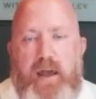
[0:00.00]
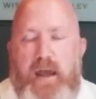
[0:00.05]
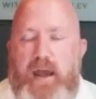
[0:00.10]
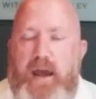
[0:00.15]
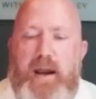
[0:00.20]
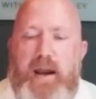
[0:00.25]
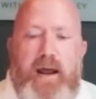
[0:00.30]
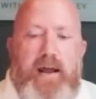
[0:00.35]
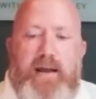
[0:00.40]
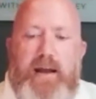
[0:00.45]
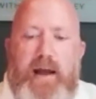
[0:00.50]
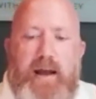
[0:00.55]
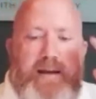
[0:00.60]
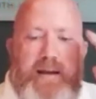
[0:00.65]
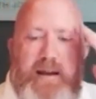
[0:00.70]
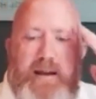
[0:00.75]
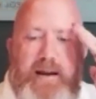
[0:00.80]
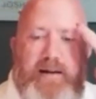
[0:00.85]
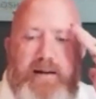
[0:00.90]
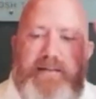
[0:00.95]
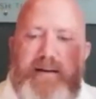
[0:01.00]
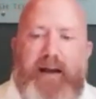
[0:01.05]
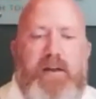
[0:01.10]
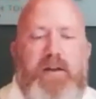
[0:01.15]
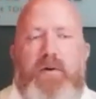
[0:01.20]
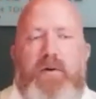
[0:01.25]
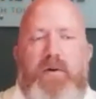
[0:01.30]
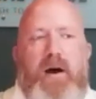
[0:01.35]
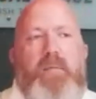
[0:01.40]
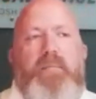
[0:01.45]
And I cannot tell
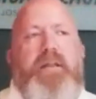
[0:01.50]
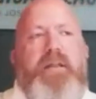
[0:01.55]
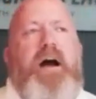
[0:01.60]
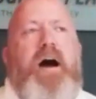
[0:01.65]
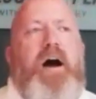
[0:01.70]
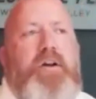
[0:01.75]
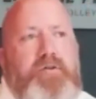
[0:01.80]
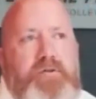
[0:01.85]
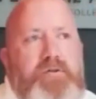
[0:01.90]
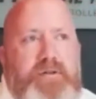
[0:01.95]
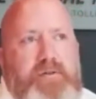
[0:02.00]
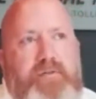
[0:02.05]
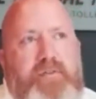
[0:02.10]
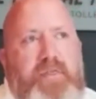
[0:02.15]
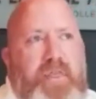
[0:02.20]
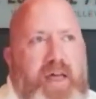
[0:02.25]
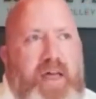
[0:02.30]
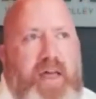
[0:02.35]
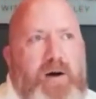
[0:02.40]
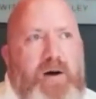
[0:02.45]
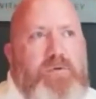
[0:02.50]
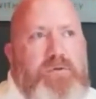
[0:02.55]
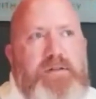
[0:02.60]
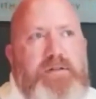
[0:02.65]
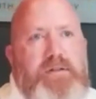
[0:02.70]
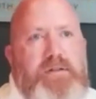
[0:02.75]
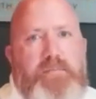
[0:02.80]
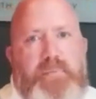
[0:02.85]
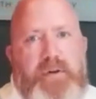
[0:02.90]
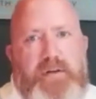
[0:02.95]
you how many hundreds of
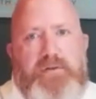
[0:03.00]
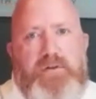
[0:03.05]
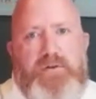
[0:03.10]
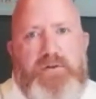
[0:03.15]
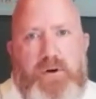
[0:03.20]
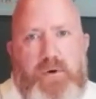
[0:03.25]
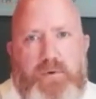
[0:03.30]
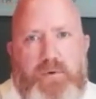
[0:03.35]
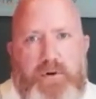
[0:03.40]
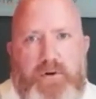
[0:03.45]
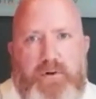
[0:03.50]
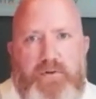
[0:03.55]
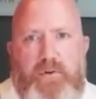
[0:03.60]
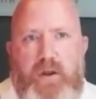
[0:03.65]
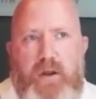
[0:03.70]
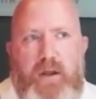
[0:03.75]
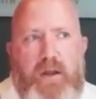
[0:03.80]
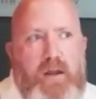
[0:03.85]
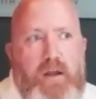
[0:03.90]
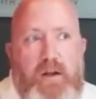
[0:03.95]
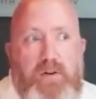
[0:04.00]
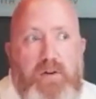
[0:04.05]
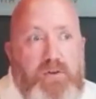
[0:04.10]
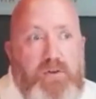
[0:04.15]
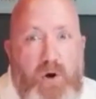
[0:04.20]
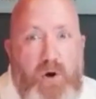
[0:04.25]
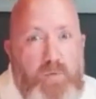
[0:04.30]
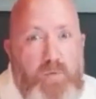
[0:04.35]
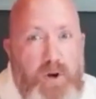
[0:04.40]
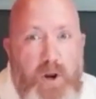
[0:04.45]
thousands of business owners
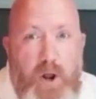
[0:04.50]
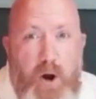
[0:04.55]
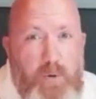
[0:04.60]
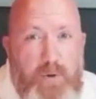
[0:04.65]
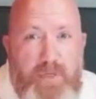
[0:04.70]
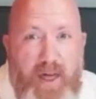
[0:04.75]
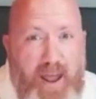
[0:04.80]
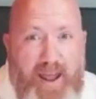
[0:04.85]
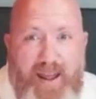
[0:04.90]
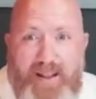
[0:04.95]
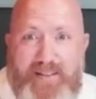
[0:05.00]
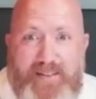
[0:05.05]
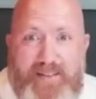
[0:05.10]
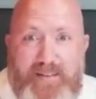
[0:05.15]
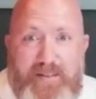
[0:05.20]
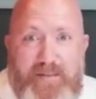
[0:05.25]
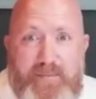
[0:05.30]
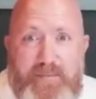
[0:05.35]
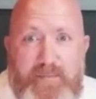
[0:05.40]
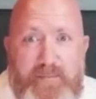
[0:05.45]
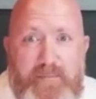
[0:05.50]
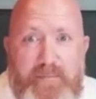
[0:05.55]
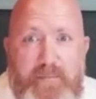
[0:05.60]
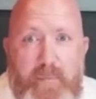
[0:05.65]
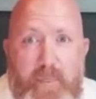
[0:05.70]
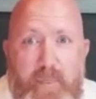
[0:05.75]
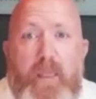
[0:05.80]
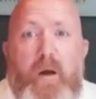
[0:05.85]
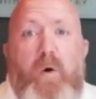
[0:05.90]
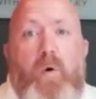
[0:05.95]
don't know that.
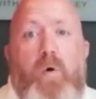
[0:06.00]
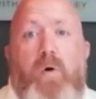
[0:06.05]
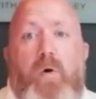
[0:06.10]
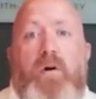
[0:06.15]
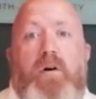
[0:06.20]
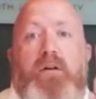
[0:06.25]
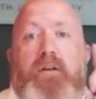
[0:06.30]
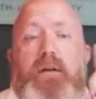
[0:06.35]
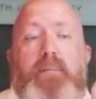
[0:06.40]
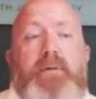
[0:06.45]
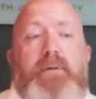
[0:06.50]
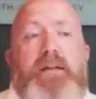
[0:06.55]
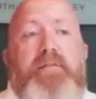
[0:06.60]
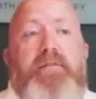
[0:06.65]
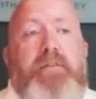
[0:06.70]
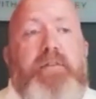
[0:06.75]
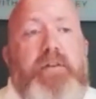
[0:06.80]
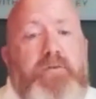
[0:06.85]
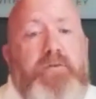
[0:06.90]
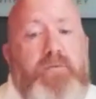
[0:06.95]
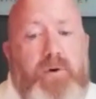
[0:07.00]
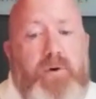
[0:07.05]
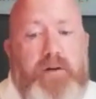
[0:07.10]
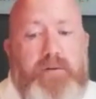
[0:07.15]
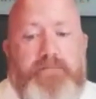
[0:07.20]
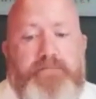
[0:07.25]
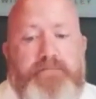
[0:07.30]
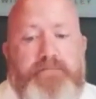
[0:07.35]
Or let me give you this one.